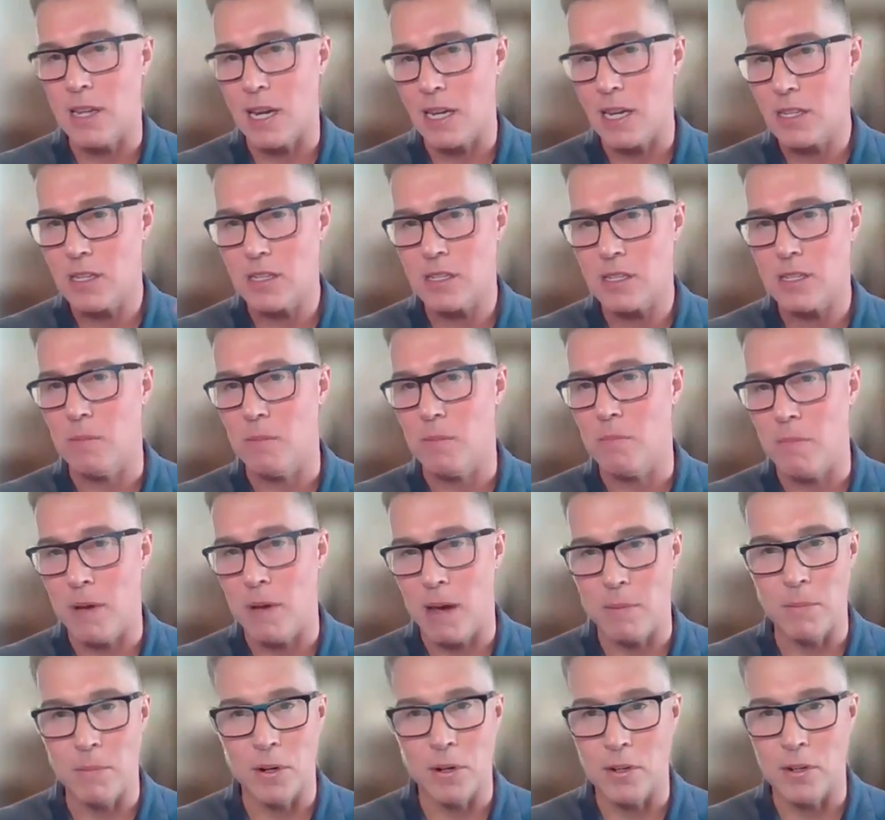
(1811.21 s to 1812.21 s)
not just to
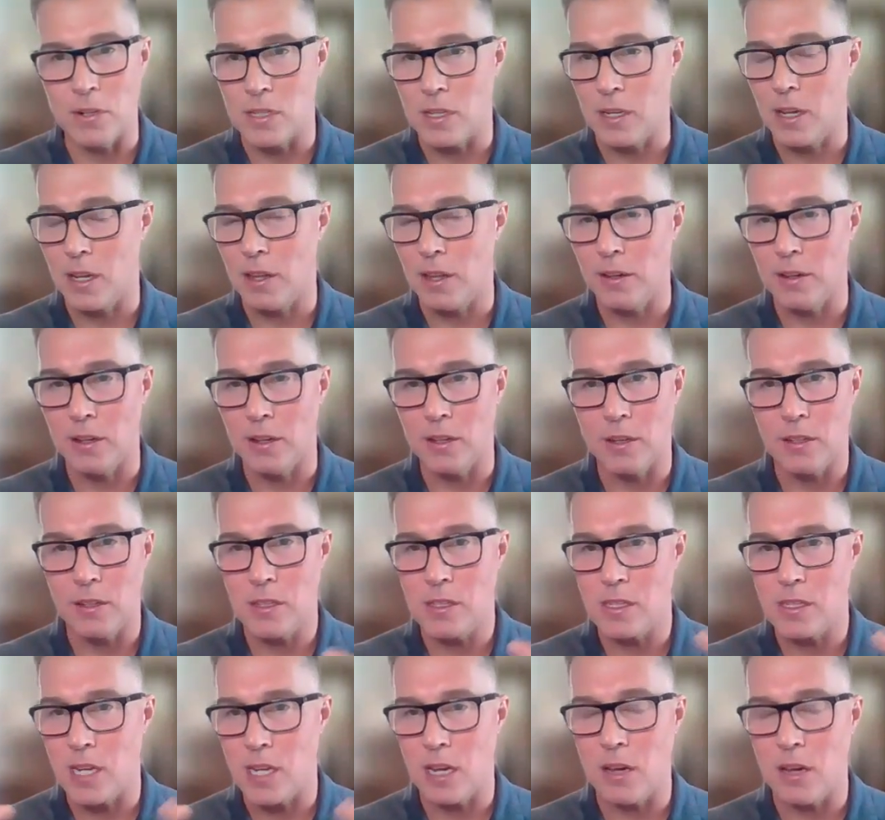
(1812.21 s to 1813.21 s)
members and other
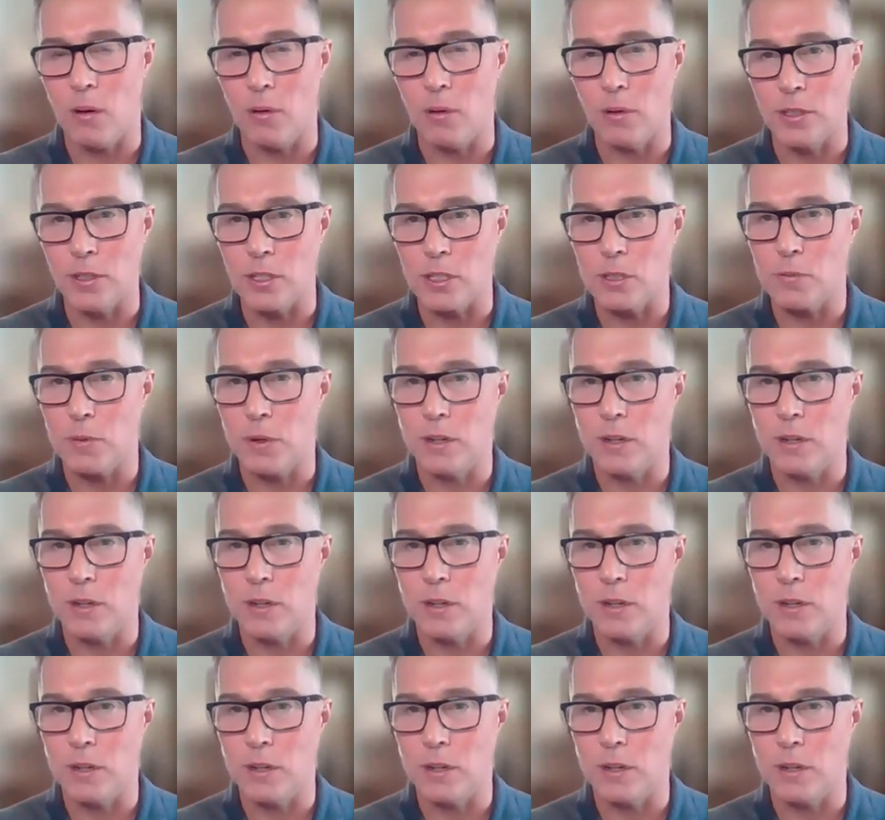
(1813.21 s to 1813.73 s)
stakeholders,